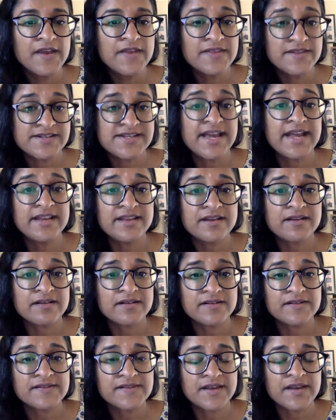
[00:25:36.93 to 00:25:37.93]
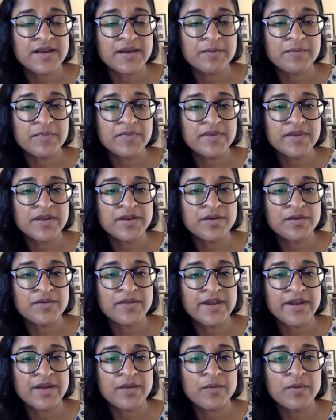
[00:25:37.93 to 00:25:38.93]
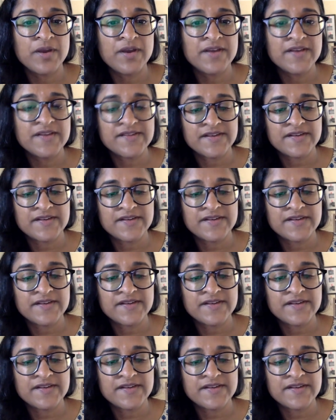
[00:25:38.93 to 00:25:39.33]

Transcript: the ten years, um, you know, that it was.